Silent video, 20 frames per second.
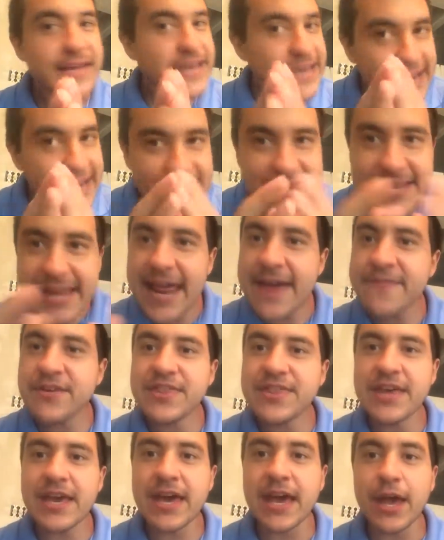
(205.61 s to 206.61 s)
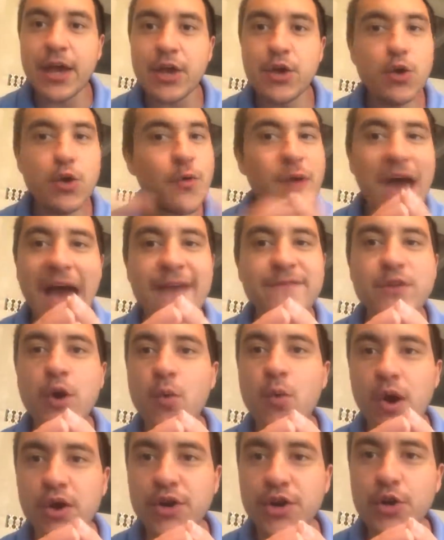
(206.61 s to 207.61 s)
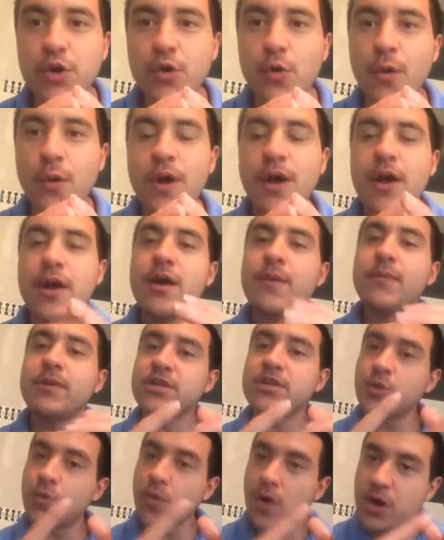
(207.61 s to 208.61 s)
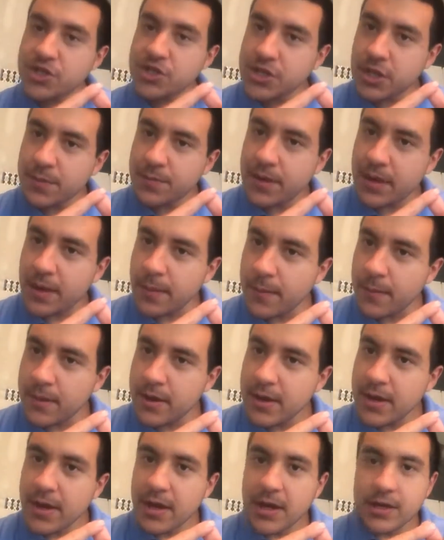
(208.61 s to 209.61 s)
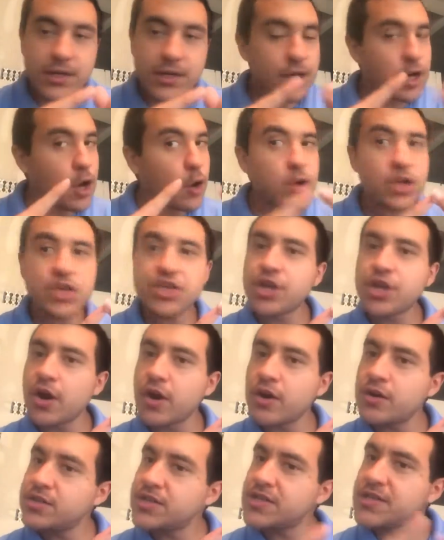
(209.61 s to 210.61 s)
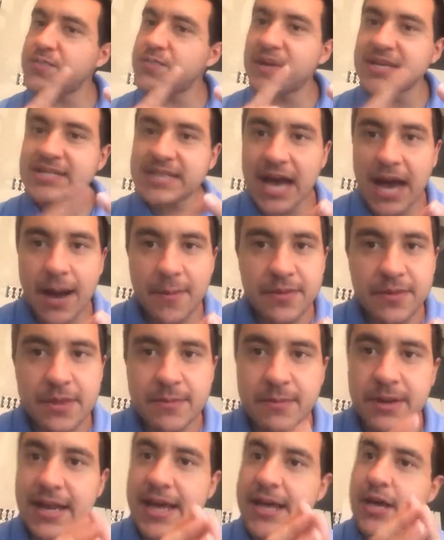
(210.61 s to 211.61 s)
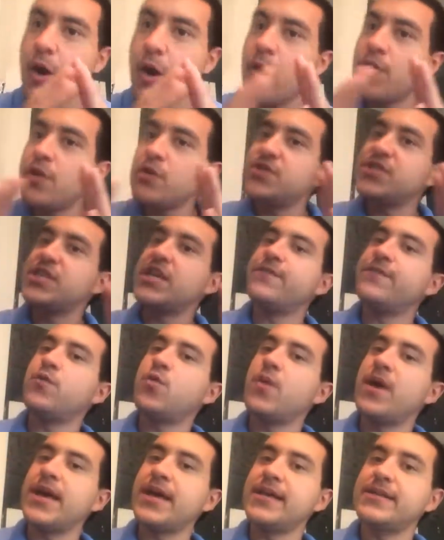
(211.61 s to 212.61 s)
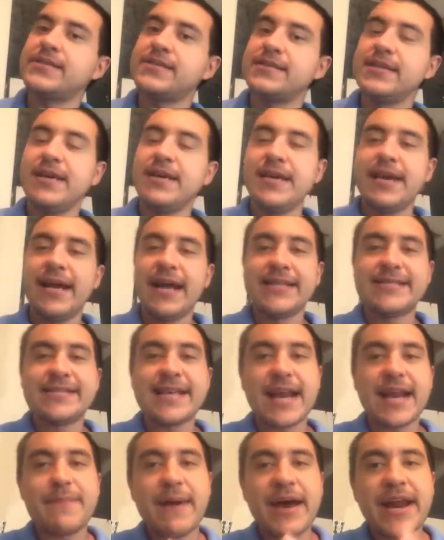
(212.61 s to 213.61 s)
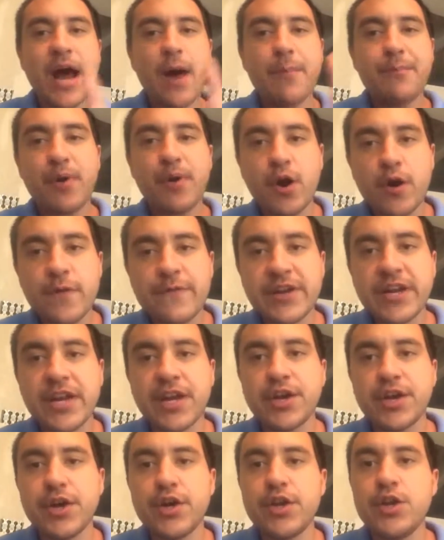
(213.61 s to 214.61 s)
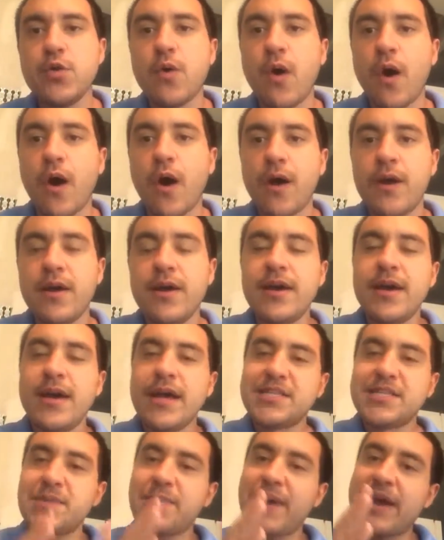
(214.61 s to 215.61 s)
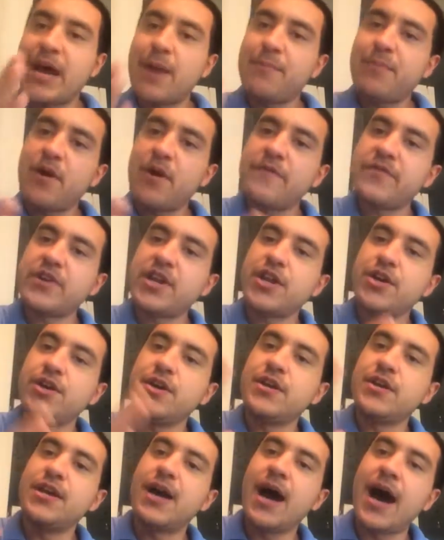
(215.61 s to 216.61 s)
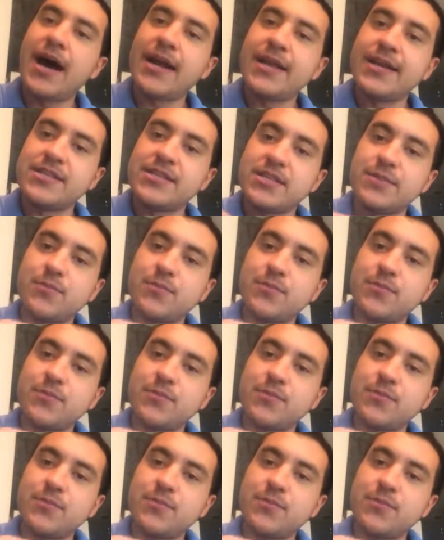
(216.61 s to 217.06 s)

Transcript: He did everything. You don't have no work to do but to worship him, to go to church, to spend time with him, to let go of those sinful ways. It's not about how perfect and good you are. It's about how perfect and good God is.